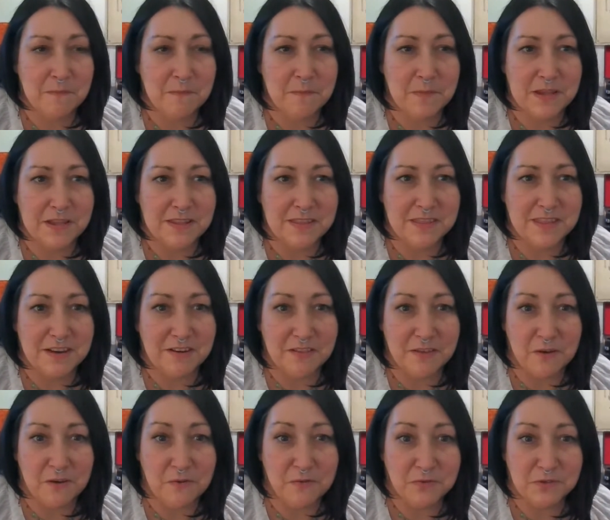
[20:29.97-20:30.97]
but they're
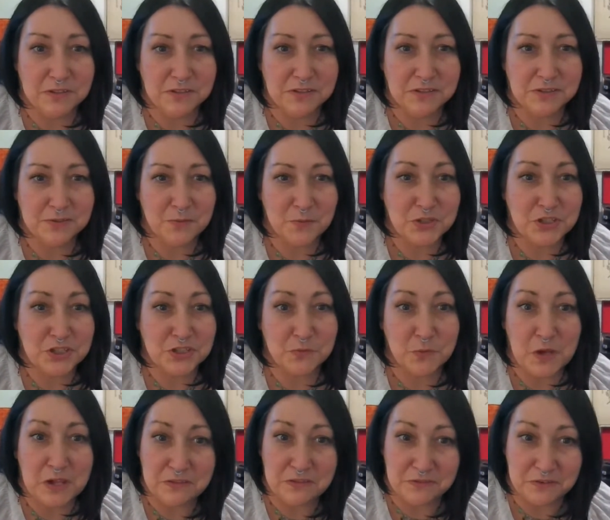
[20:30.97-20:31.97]
the oldest, which is
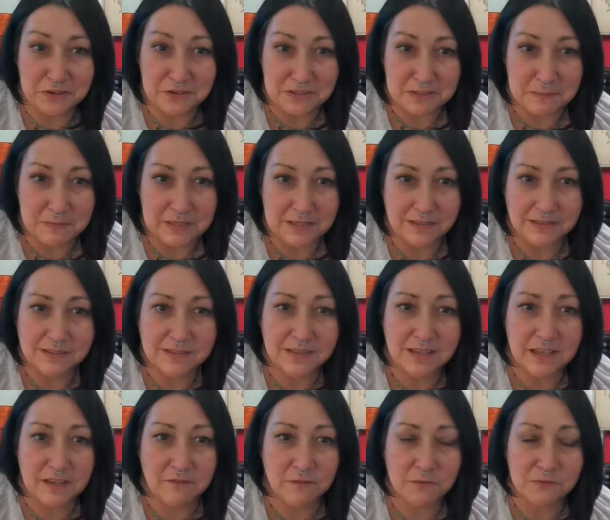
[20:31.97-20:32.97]
why they're not the biggest. They
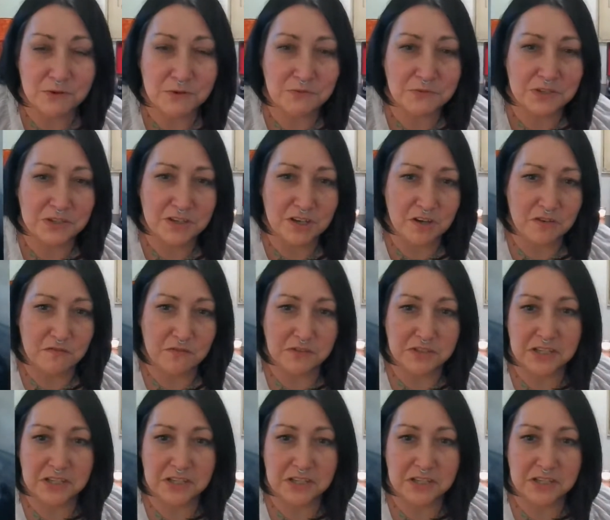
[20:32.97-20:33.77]
have eroded over